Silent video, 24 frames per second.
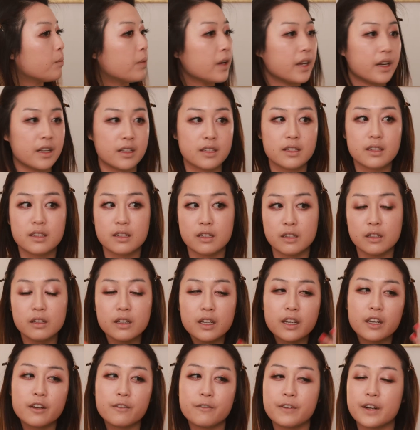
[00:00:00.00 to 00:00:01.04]
but it's still
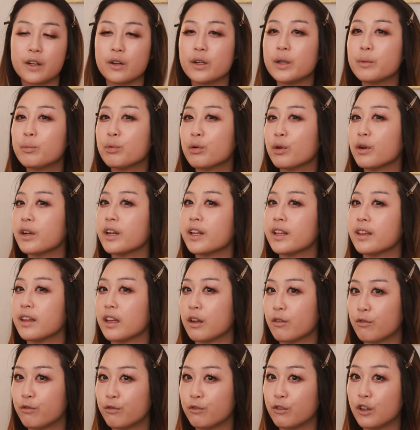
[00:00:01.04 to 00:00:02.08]
like a very pretty
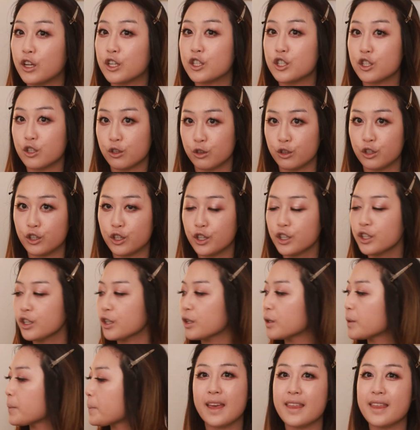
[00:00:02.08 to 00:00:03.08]
like flushed look.